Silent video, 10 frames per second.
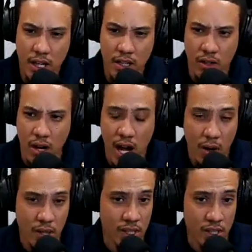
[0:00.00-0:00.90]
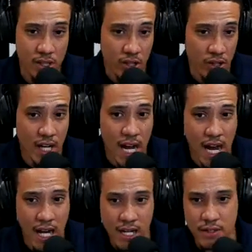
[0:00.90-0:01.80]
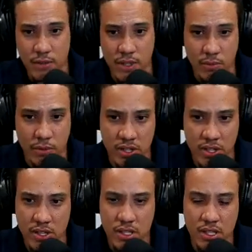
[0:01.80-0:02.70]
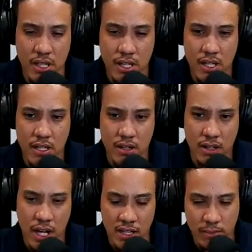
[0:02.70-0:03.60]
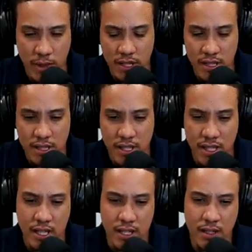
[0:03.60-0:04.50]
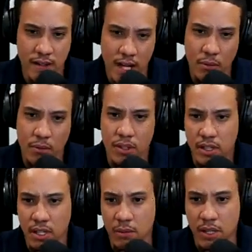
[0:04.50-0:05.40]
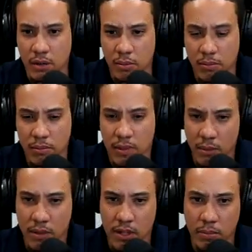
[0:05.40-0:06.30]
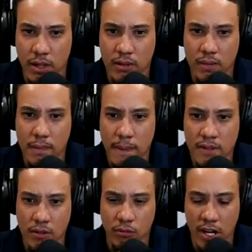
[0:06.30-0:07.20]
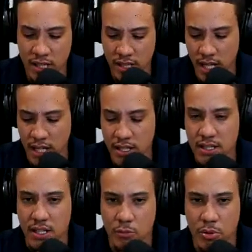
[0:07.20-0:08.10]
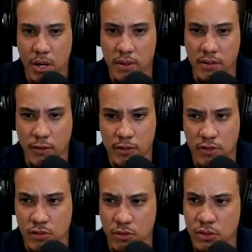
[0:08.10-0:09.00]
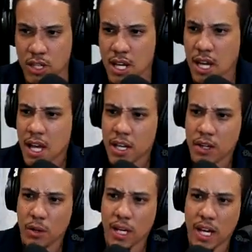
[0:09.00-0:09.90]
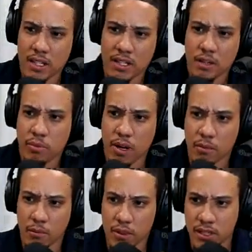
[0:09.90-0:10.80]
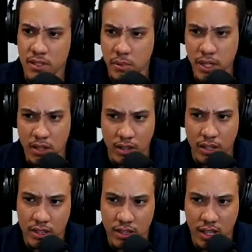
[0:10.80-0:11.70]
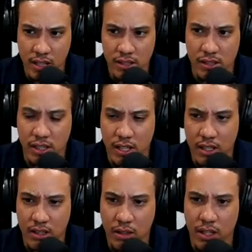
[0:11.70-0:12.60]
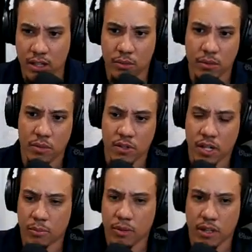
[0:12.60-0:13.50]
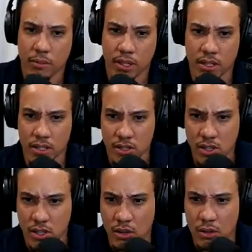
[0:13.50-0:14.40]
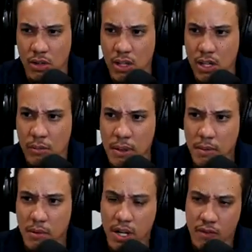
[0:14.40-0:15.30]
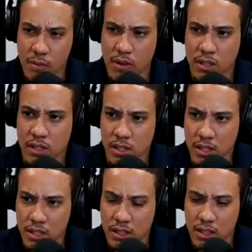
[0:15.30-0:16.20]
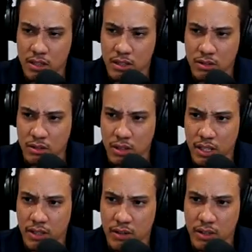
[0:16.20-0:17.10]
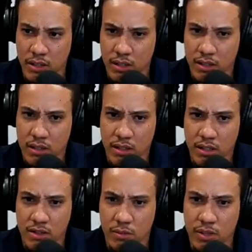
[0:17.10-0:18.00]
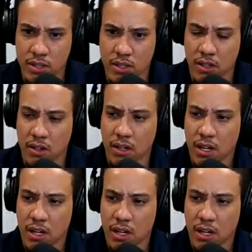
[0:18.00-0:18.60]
you know how it doesn't create highs when it pushes or uh, high spots then that would that would help that would help out so ray snakes are probably the first tools you know what s could probably speak on this honestly i you know i we were trying to bring him into the show maybe we'll have him on uh, a little later uh, this this year